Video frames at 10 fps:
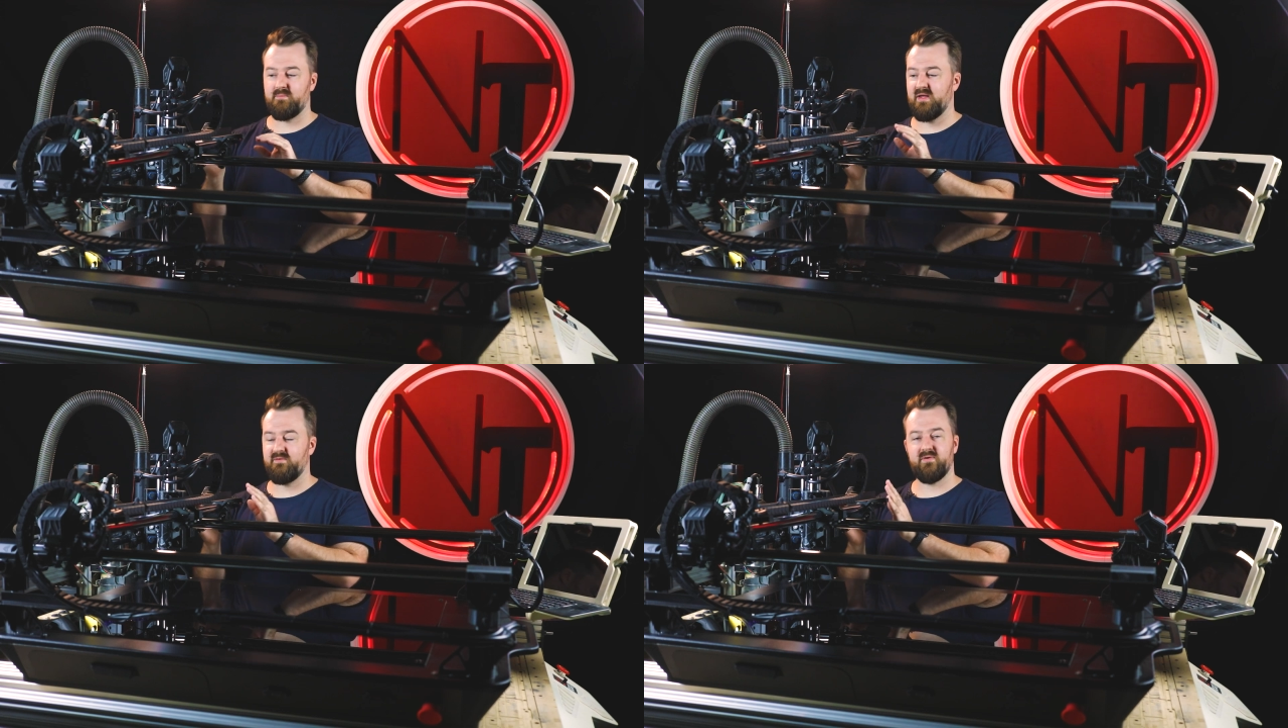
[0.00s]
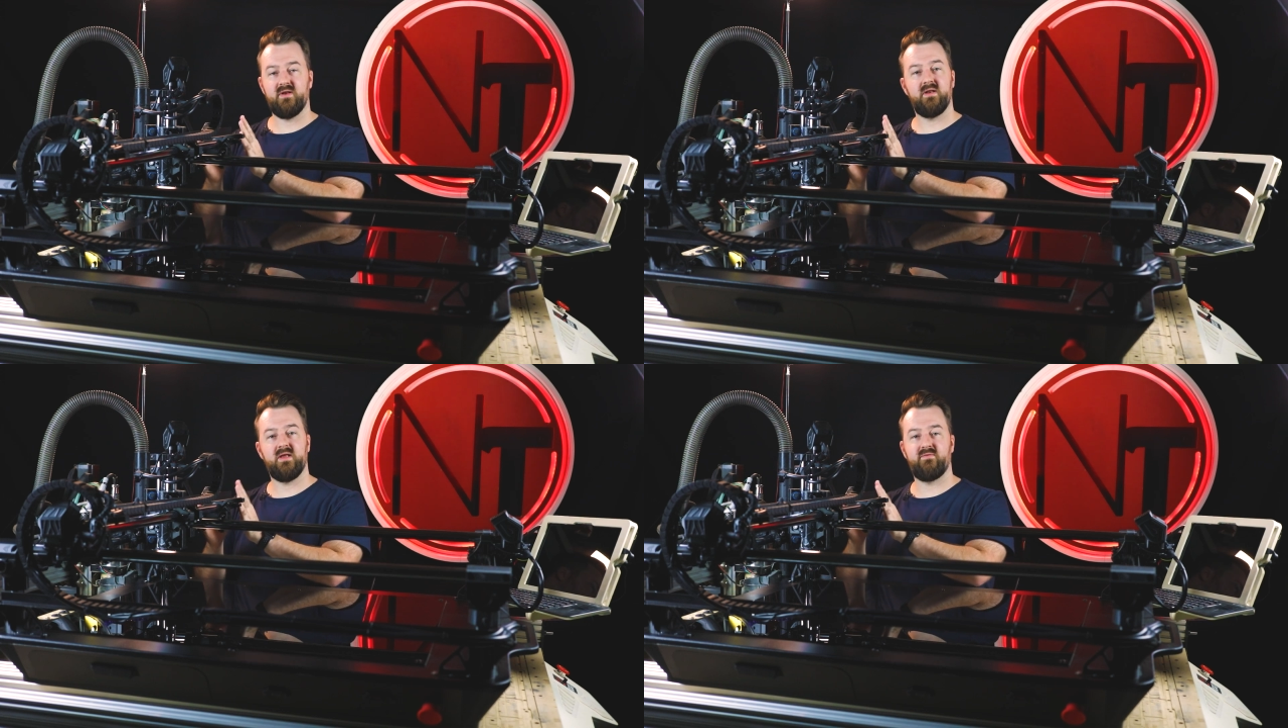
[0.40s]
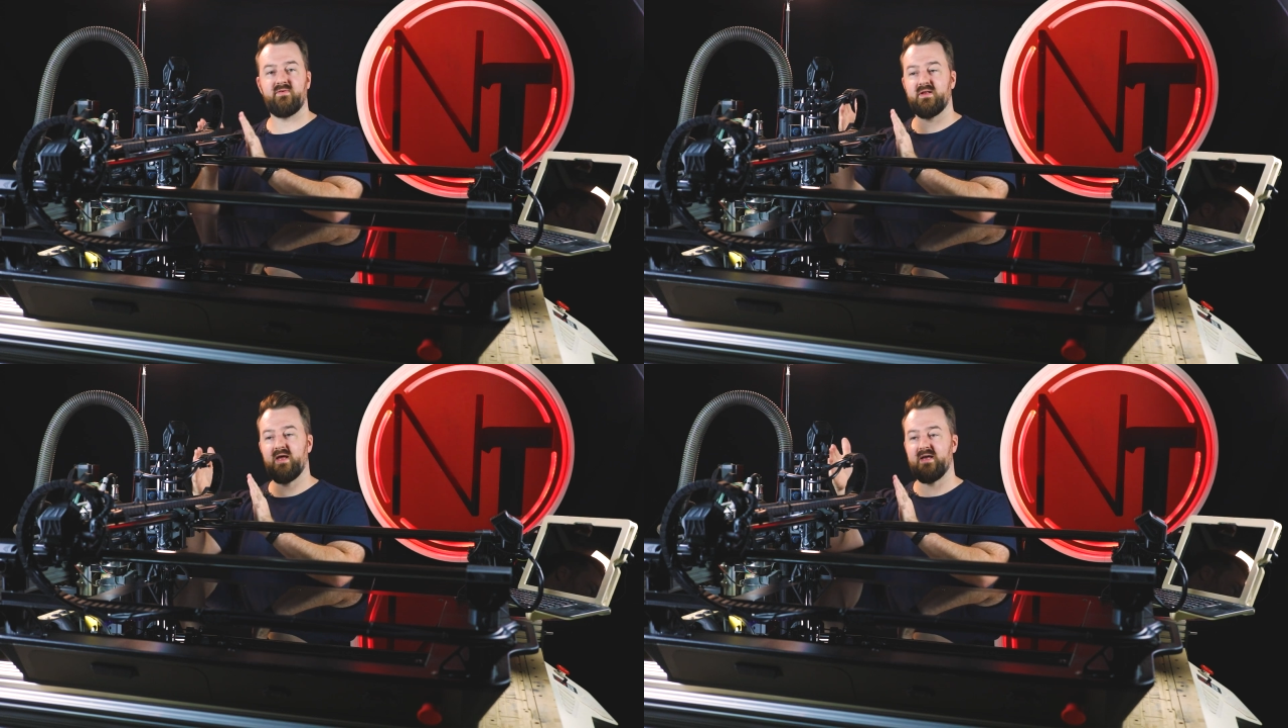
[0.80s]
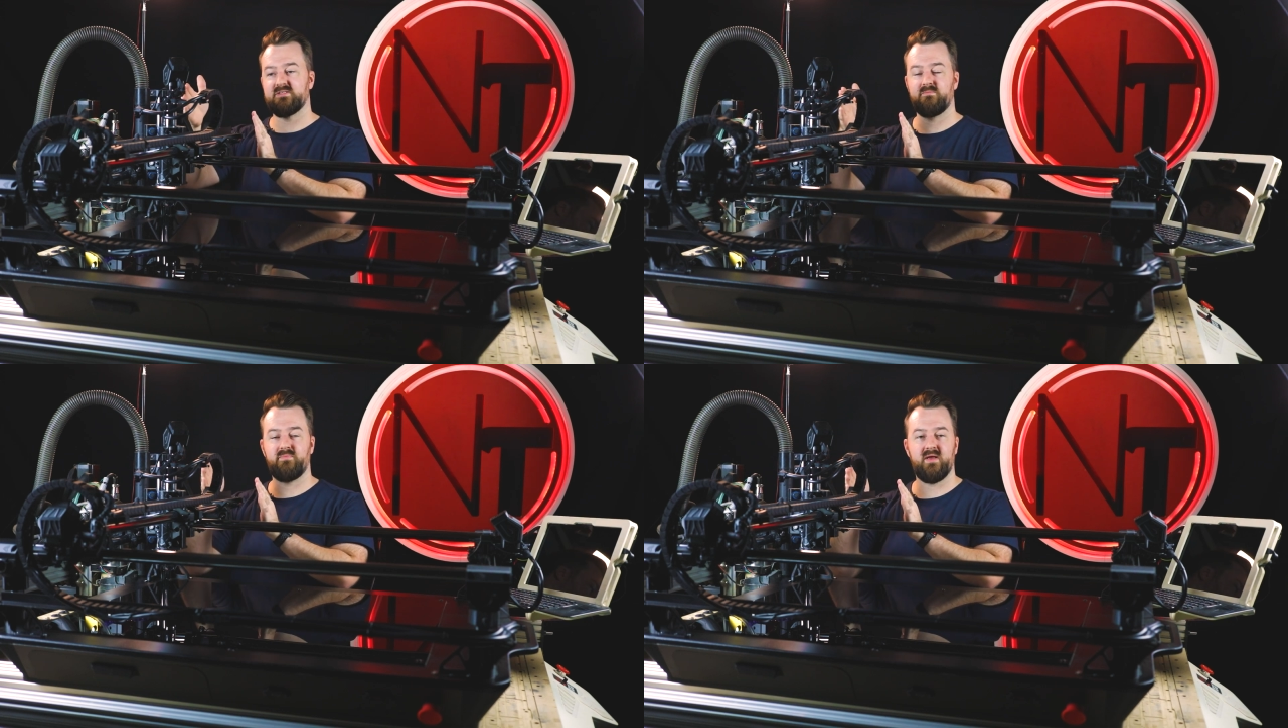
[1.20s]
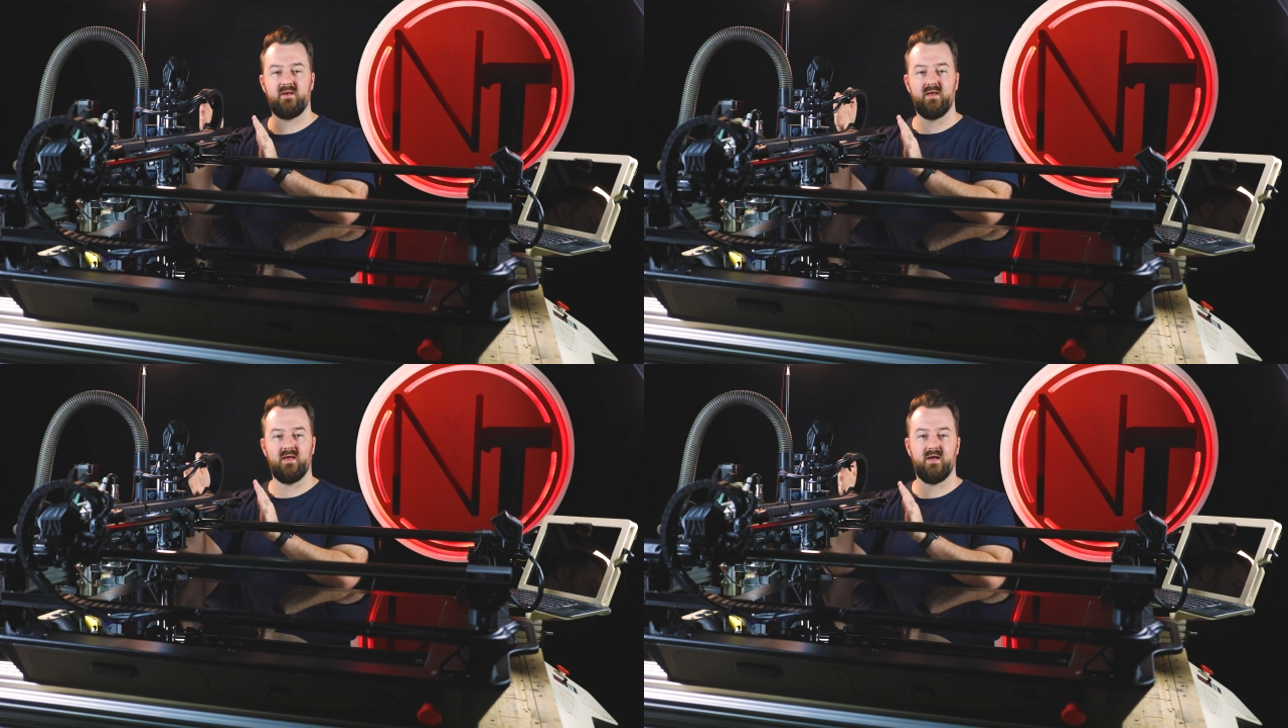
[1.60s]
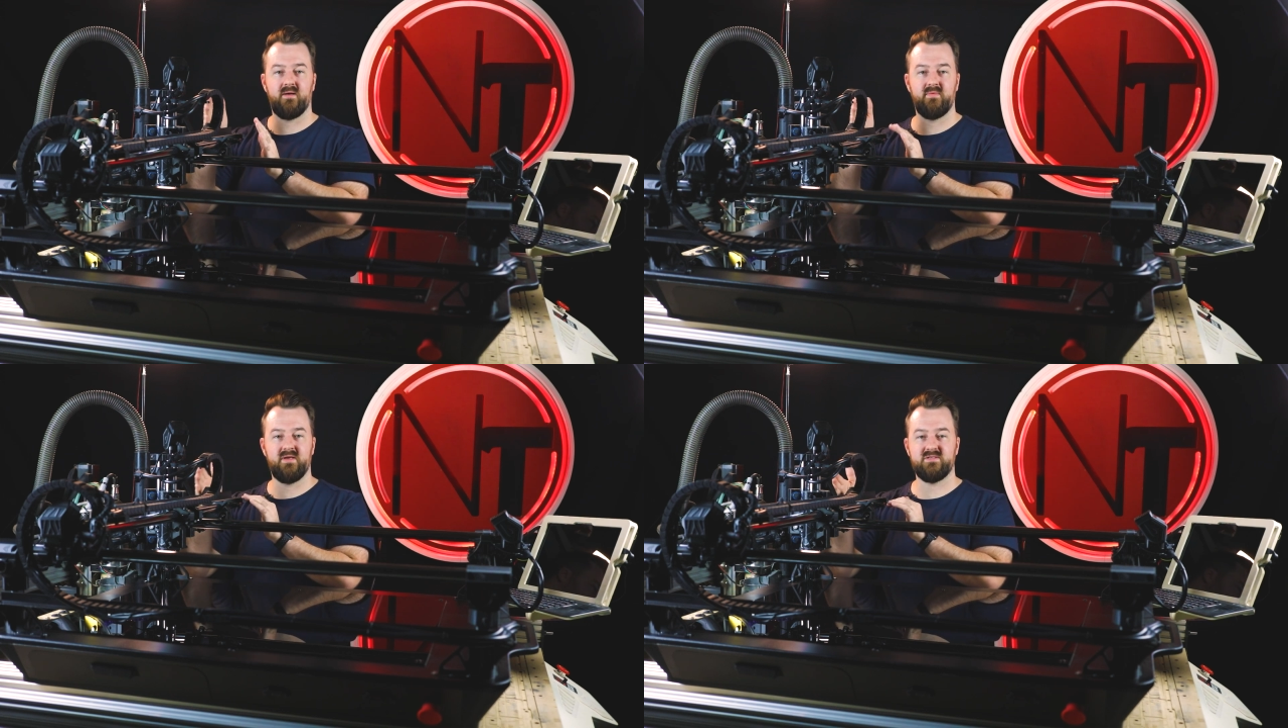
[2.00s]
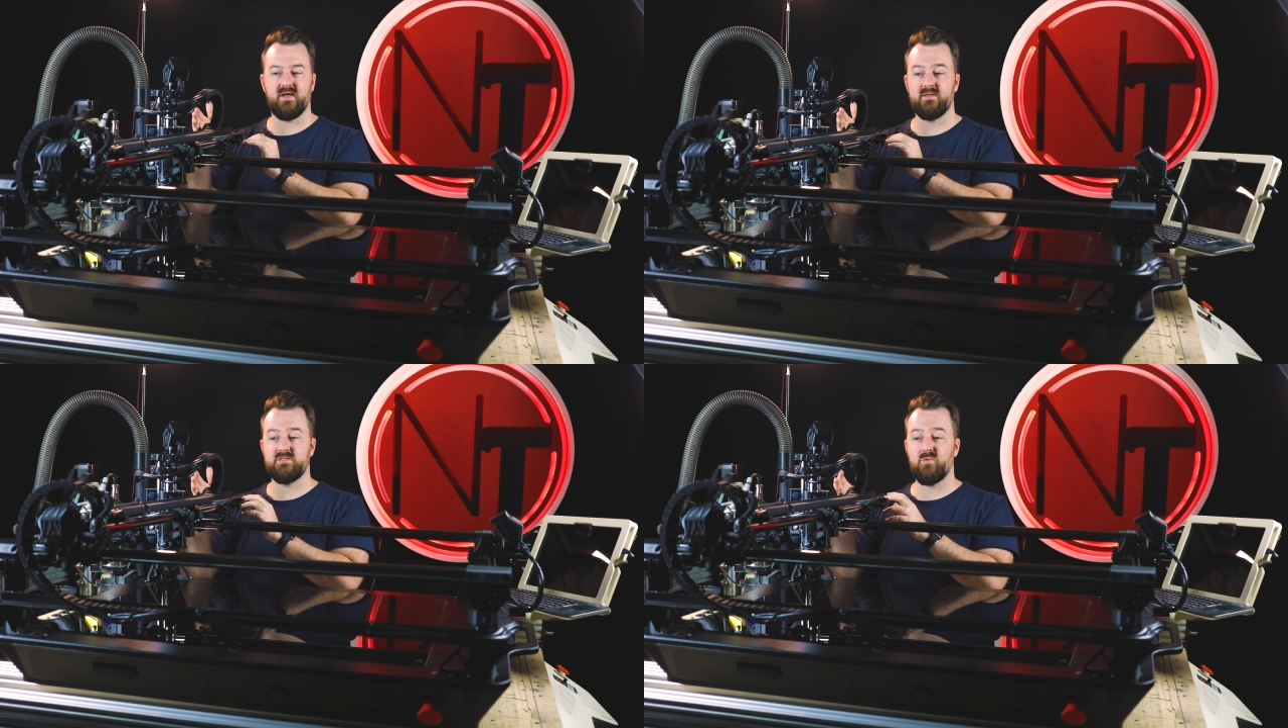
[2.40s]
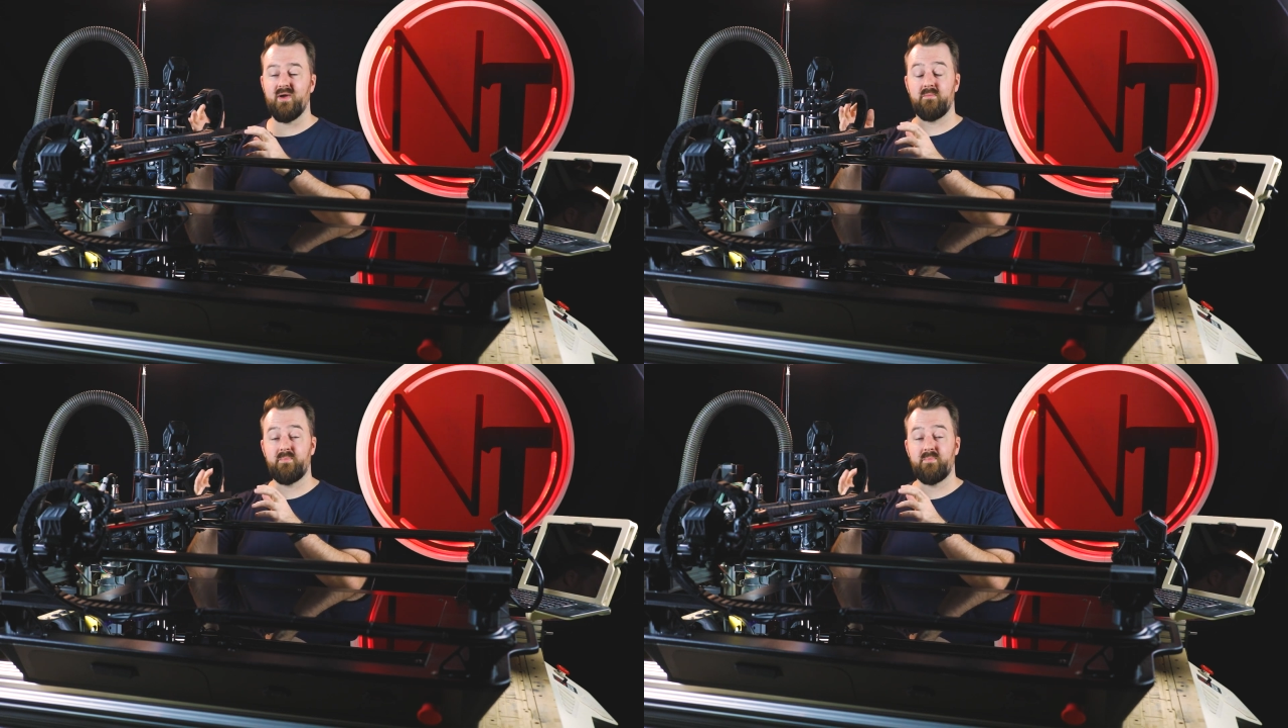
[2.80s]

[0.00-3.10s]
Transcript: if it hasn't been exactly square.